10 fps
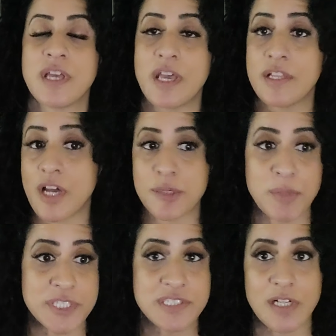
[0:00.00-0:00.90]
And I
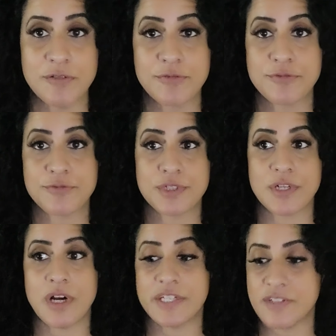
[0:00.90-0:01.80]
myself
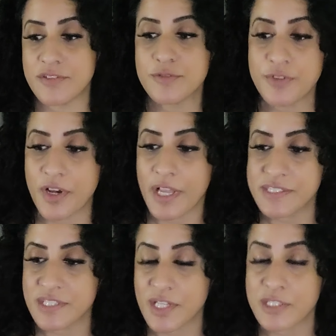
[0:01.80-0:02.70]
identify as an